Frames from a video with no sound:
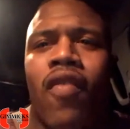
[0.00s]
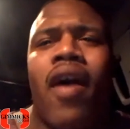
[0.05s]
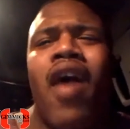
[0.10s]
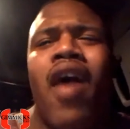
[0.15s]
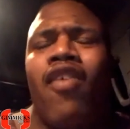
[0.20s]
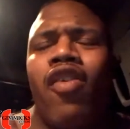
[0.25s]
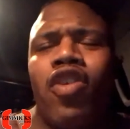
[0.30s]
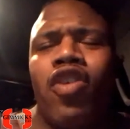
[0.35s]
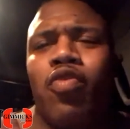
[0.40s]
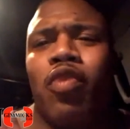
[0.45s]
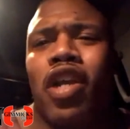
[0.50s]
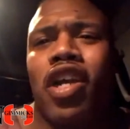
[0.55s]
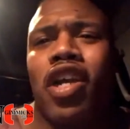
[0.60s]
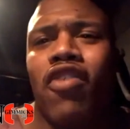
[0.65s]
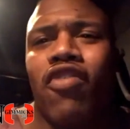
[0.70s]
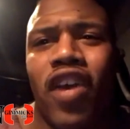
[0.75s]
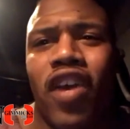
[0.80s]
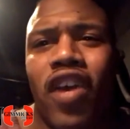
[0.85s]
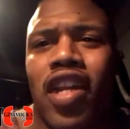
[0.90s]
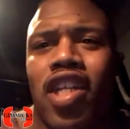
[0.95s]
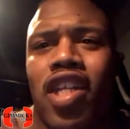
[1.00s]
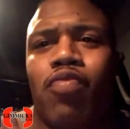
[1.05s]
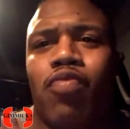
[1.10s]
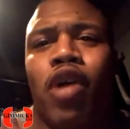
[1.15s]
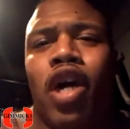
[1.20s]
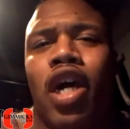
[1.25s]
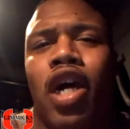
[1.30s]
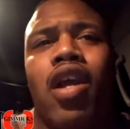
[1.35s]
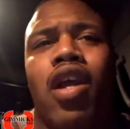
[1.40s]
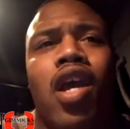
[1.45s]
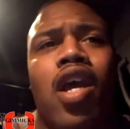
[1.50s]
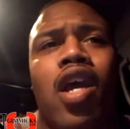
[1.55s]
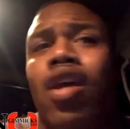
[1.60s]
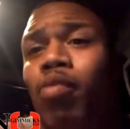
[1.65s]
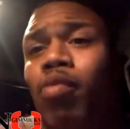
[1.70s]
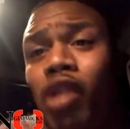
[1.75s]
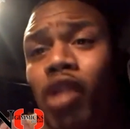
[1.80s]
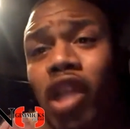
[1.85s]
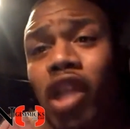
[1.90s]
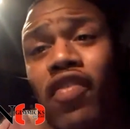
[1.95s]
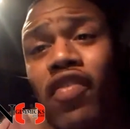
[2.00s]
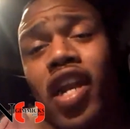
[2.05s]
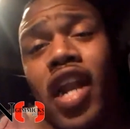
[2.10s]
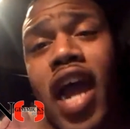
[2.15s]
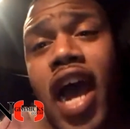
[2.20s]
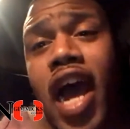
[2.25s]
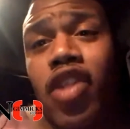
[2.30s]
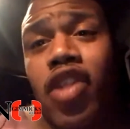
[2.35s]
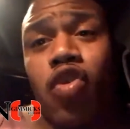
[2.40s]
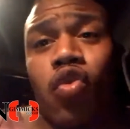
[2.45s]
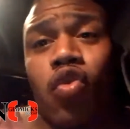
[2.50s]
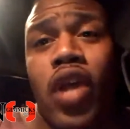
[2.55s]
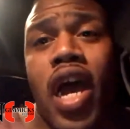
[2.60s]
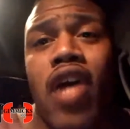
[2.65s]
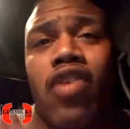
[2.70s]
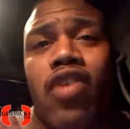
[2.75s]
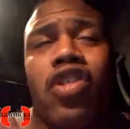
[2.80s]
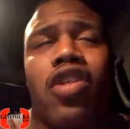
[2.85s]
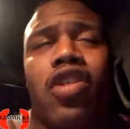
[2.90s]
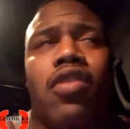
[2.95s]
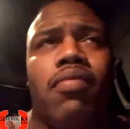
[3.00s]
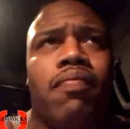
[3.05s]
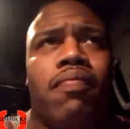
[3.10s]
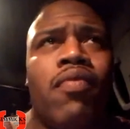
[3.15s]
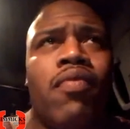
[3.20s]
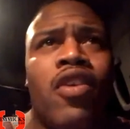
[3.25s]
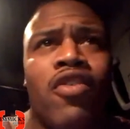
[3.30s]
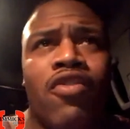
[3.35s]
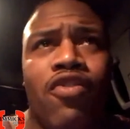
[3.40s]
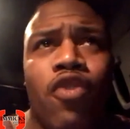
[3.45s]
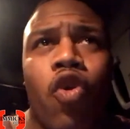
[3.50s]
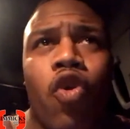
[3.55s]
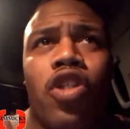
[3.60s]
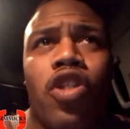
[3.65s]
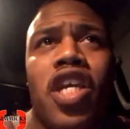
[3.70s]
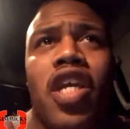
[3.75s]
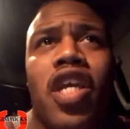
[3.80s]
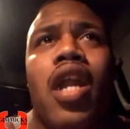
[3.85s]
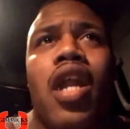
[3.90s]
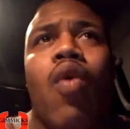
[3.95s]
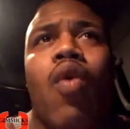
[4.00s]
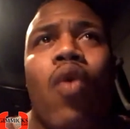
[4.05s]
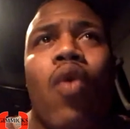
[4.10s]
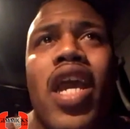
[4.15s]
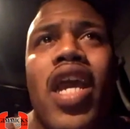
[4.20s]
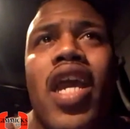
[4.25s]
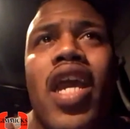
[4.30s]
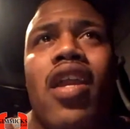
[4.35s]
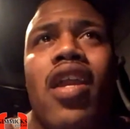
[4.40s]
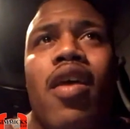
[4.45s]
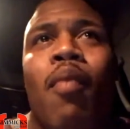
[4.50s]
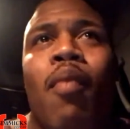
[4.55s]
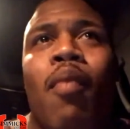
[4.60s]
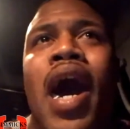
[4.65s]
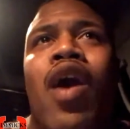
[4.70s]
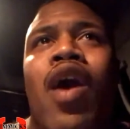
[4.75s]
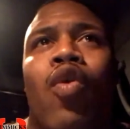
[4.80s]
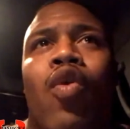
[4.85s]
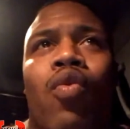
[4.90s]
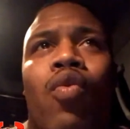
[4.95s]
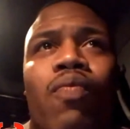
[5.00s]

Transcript: I've always been into fitness, but believe it or not, 2014 I weighed about